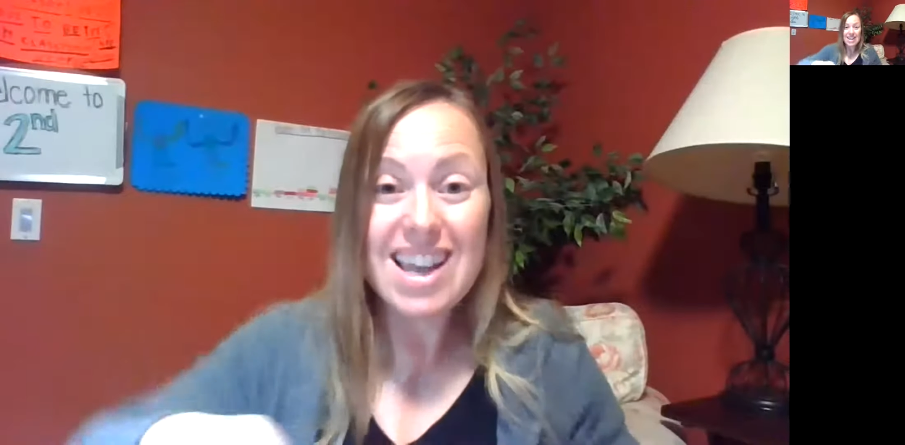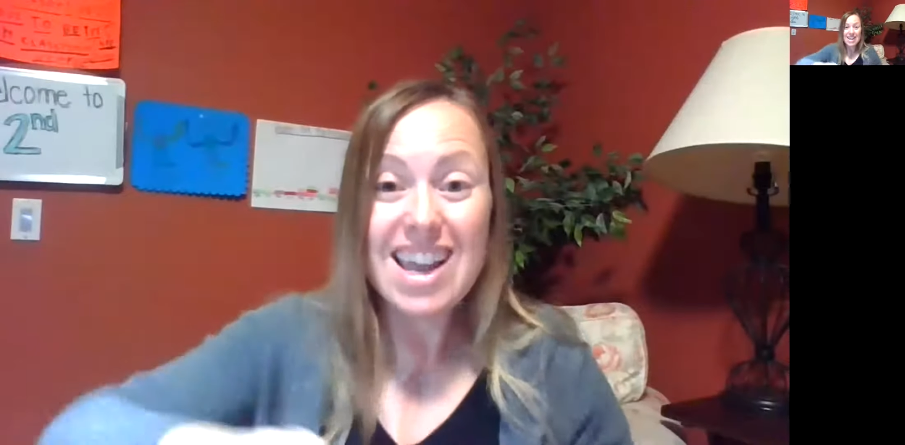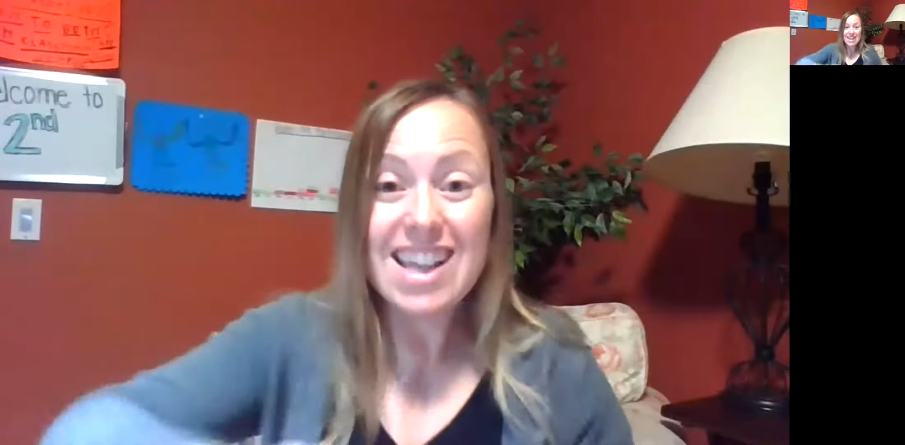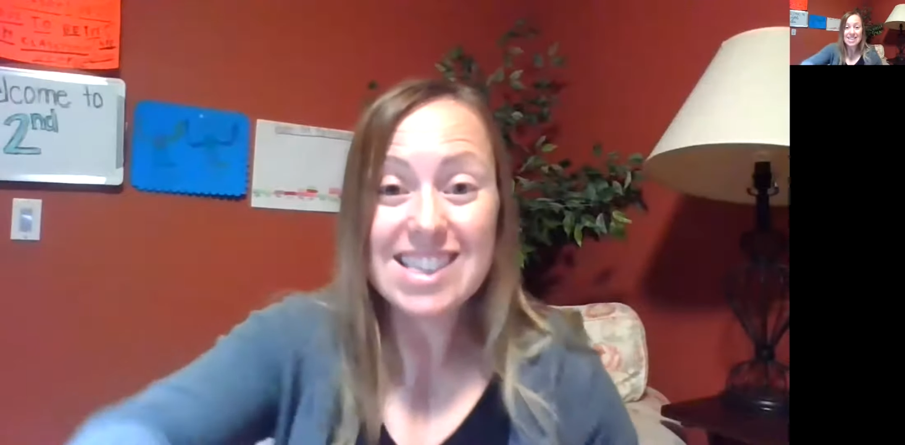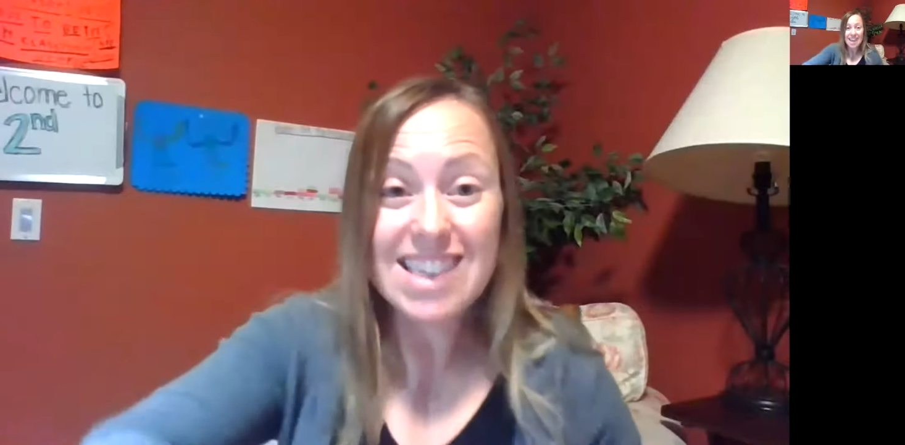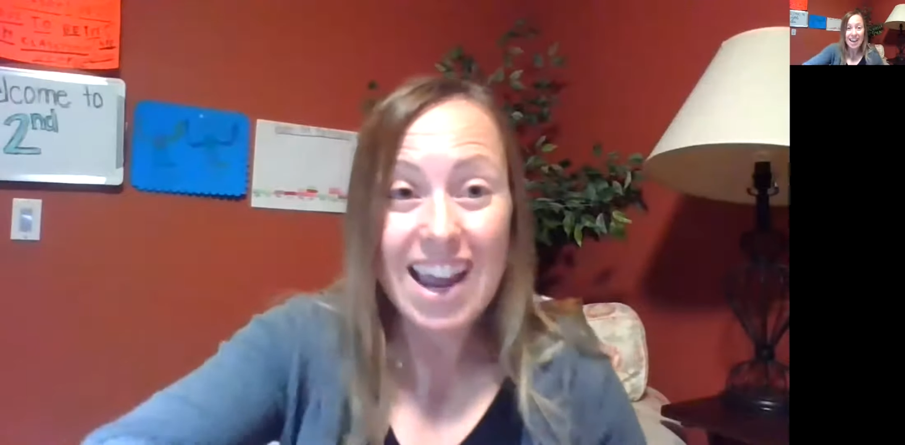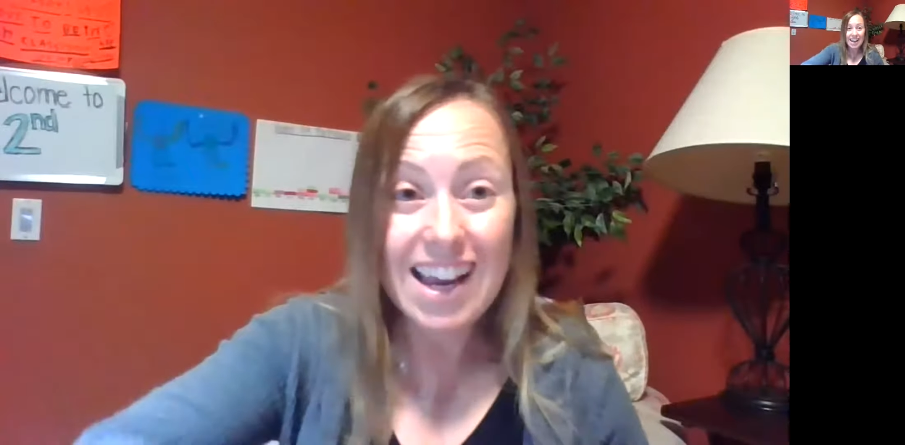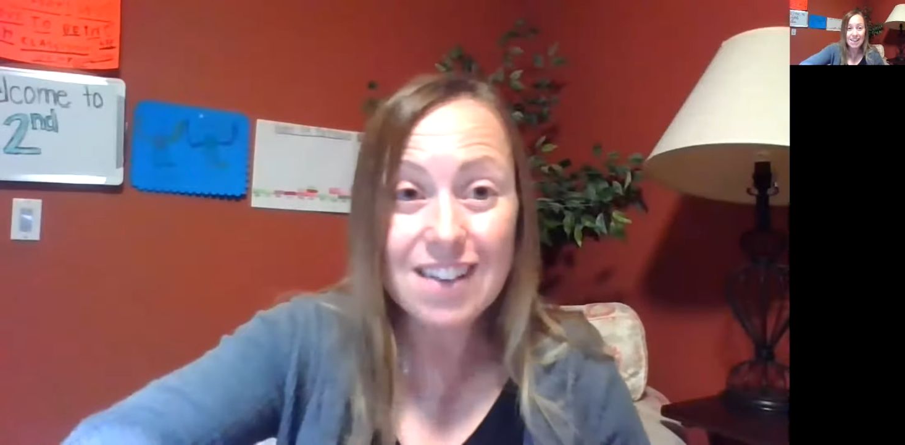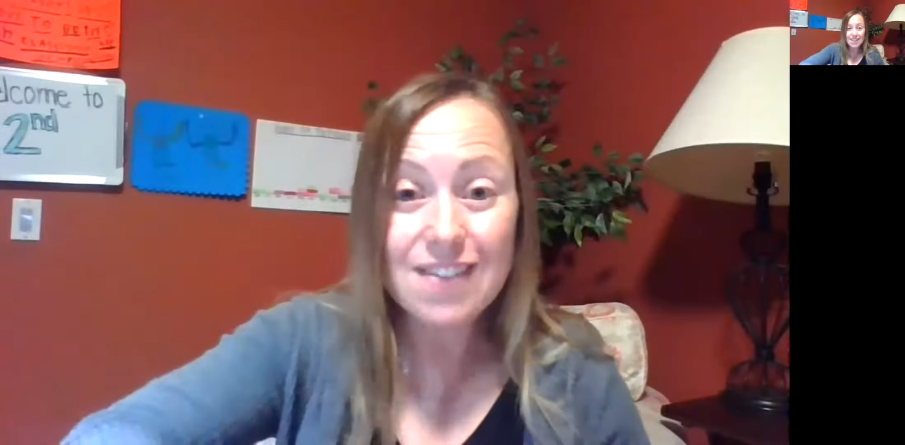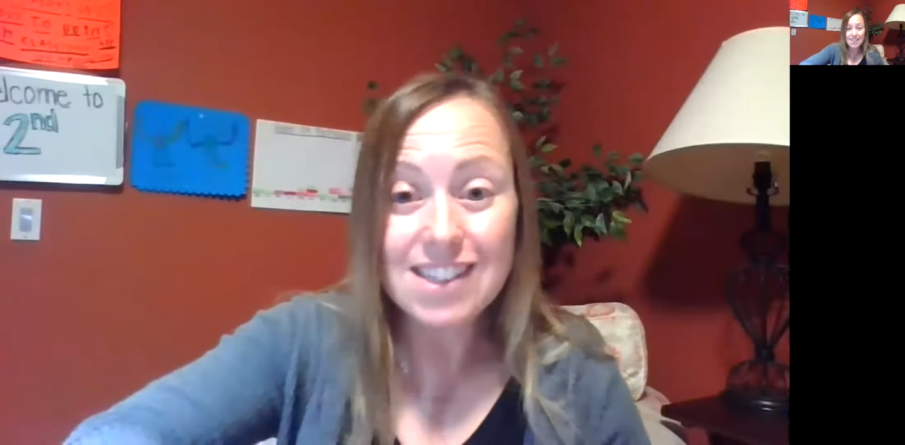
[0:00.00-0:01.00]
It's
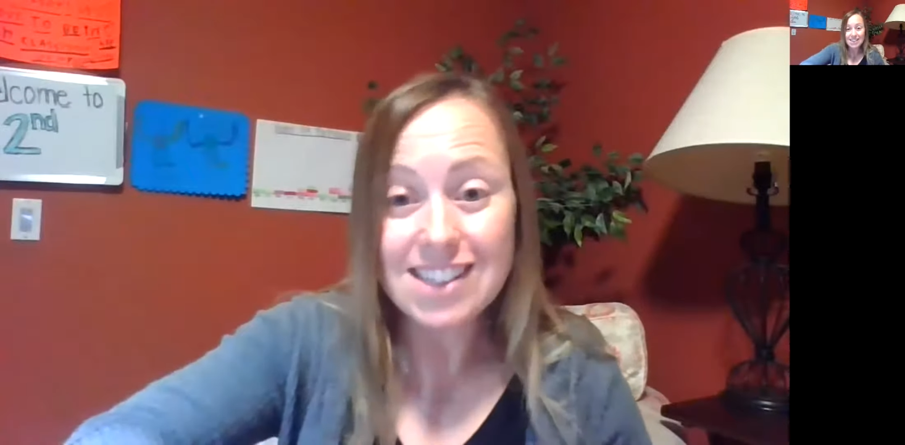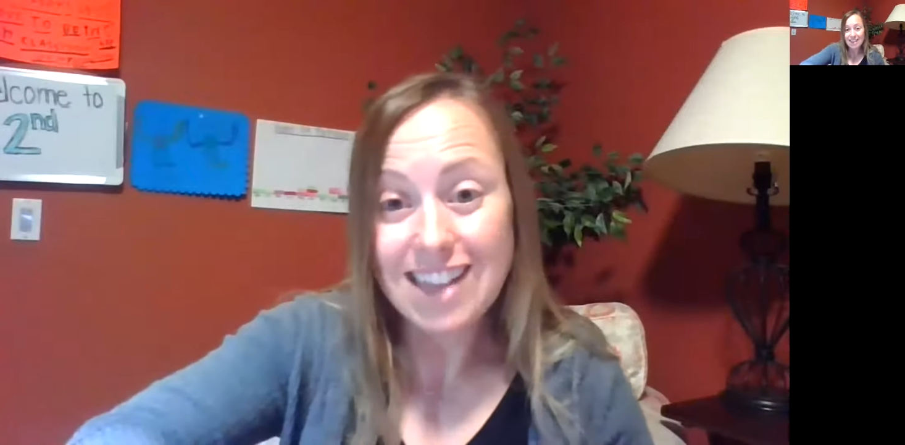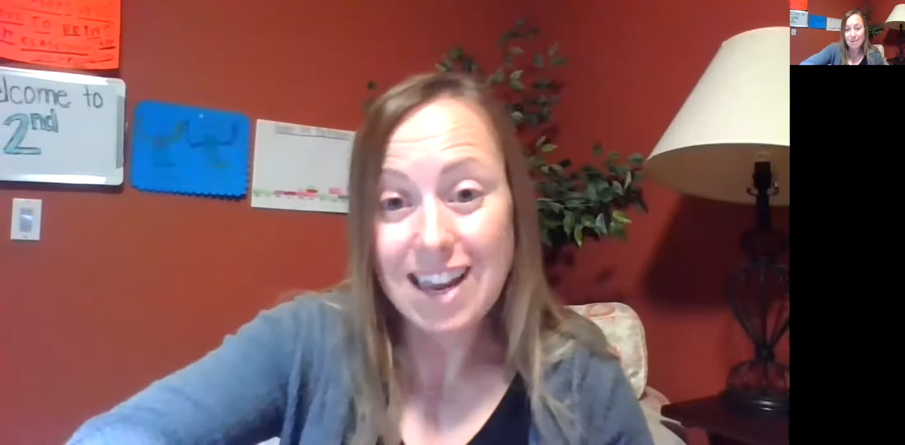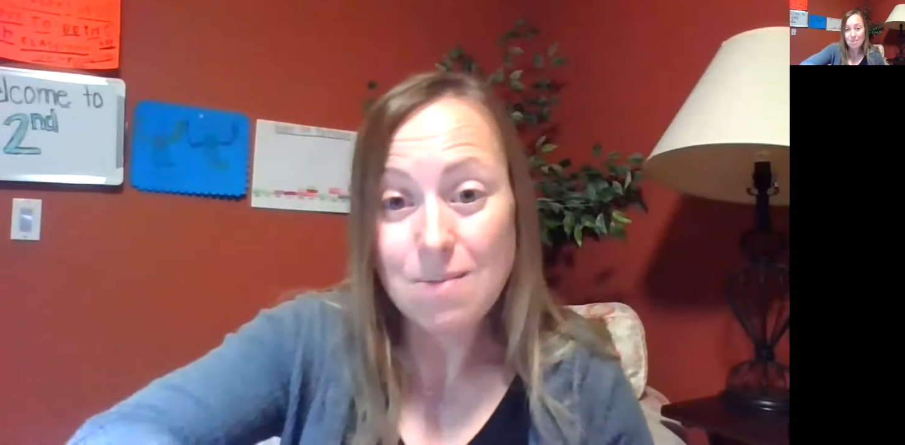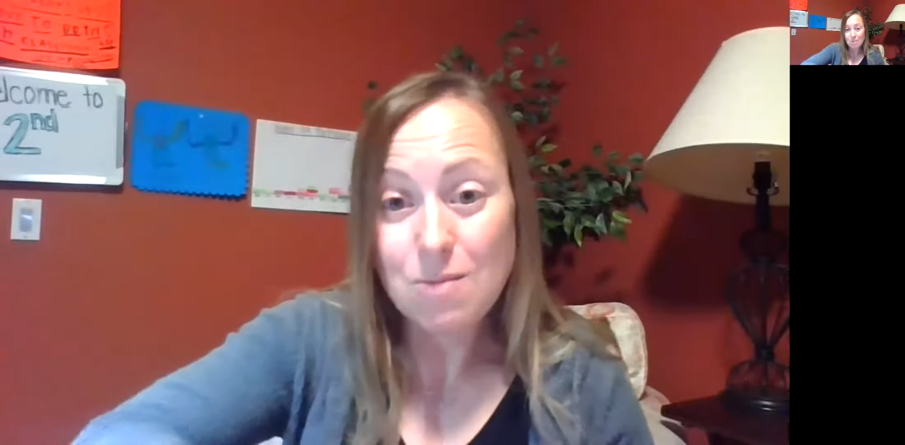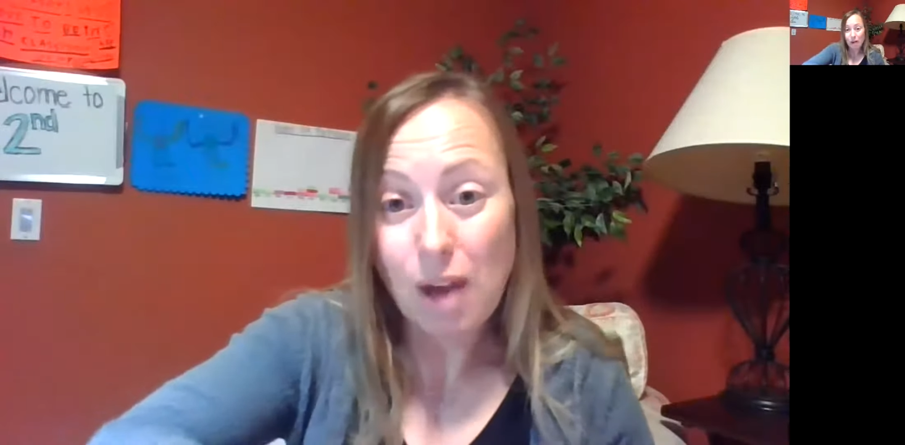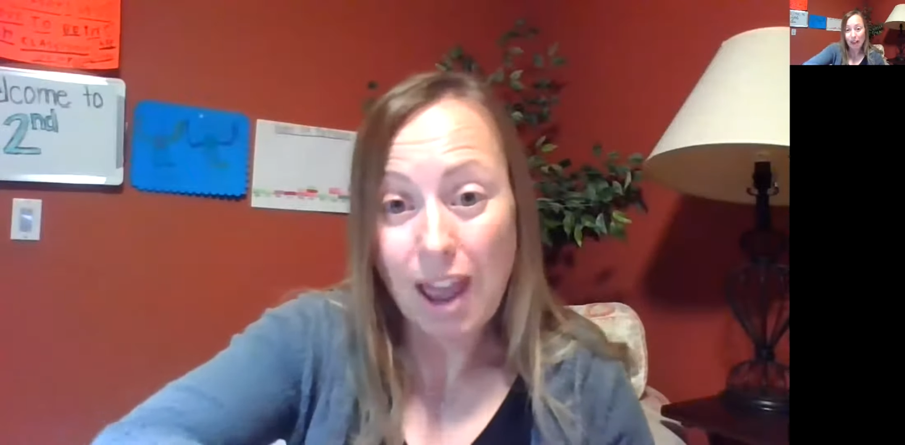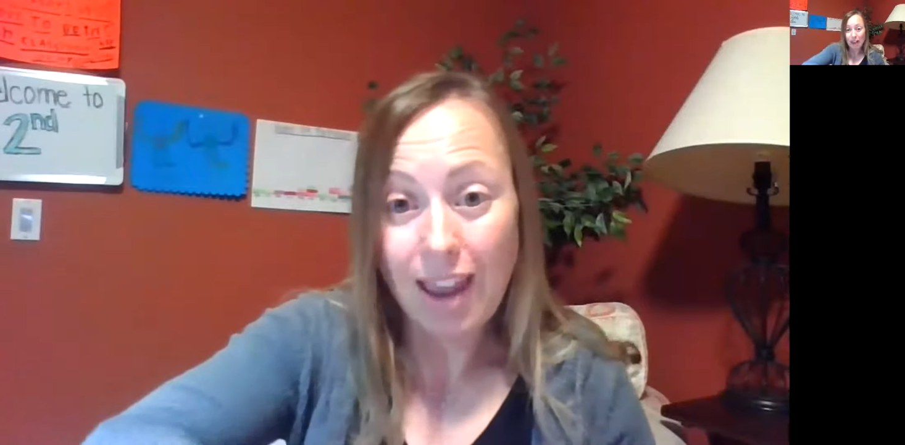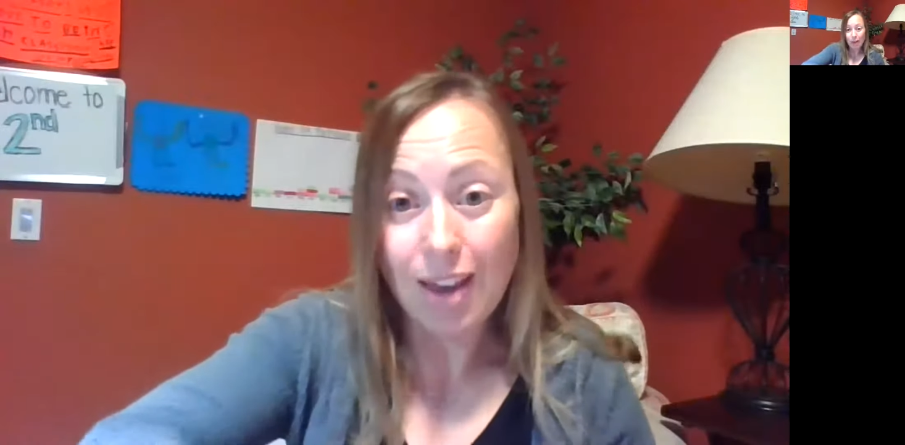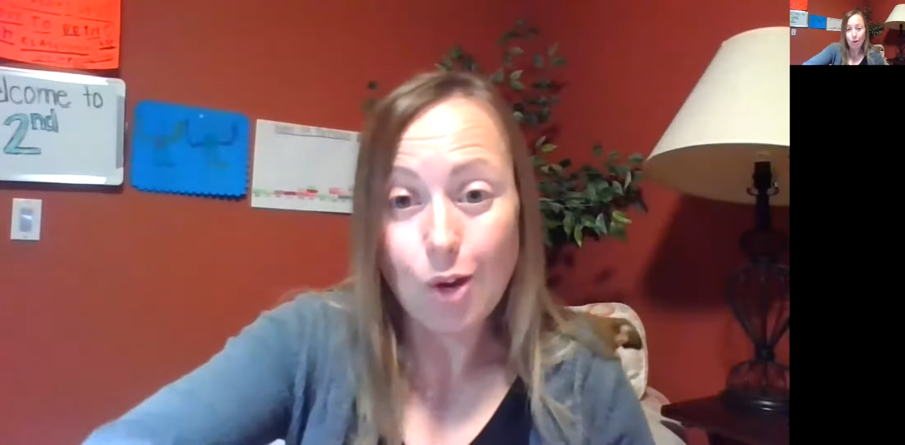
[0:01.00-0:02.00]
kind of the same
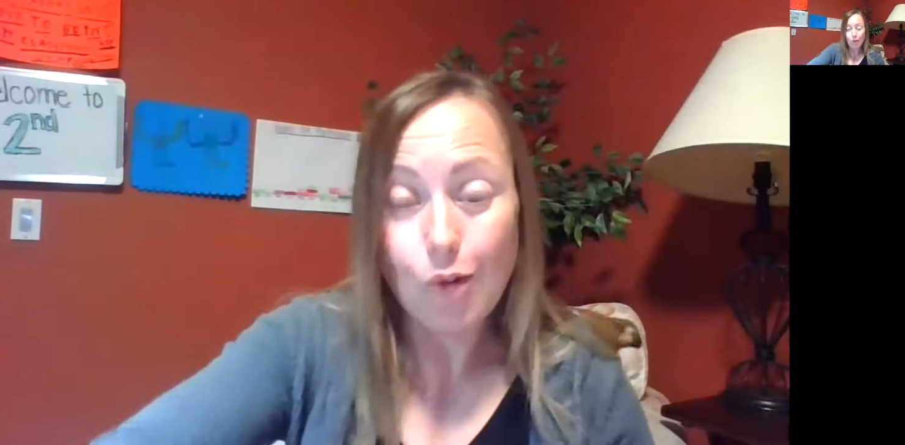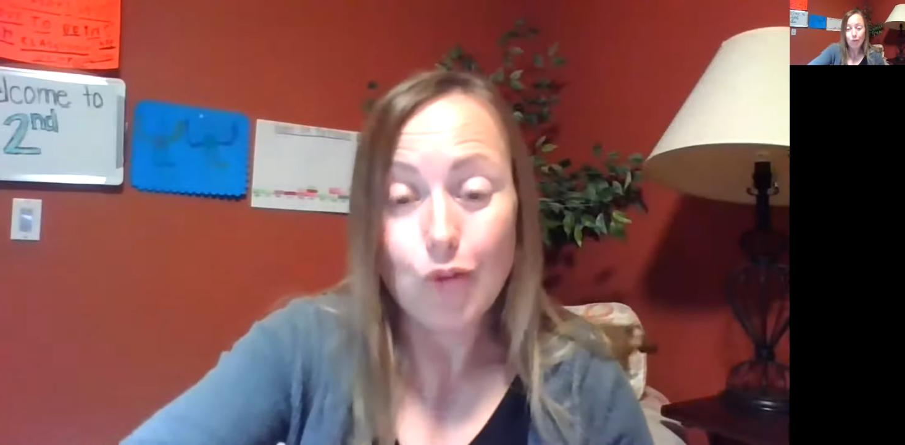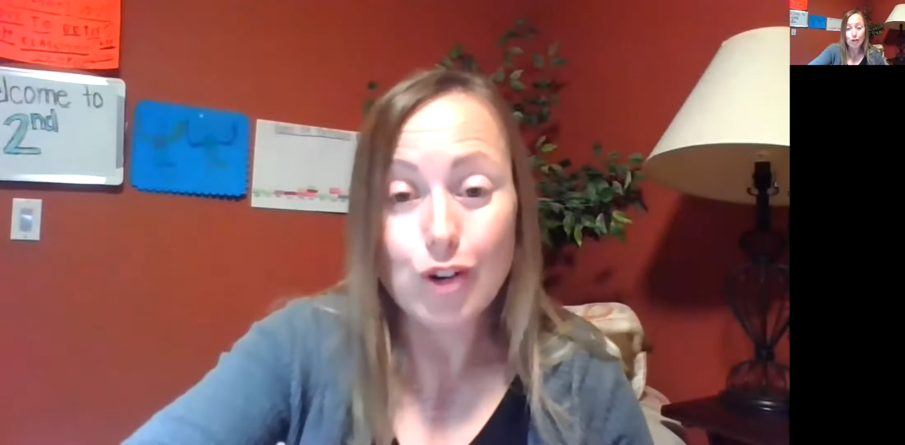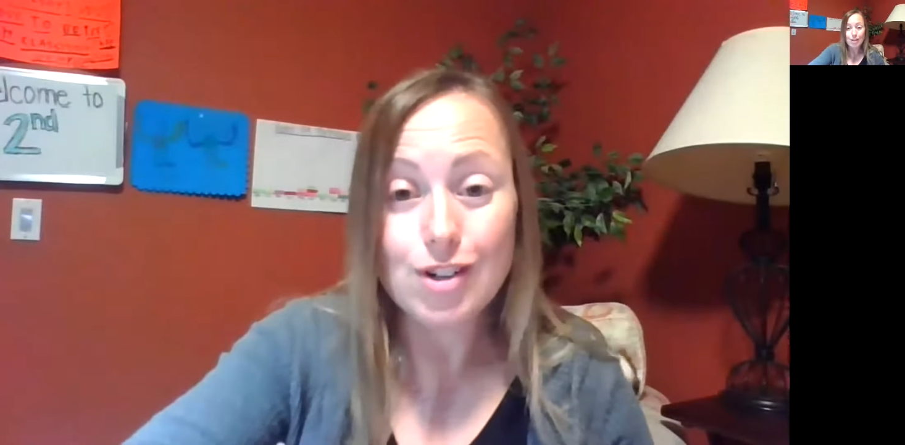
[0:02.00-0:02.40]
way for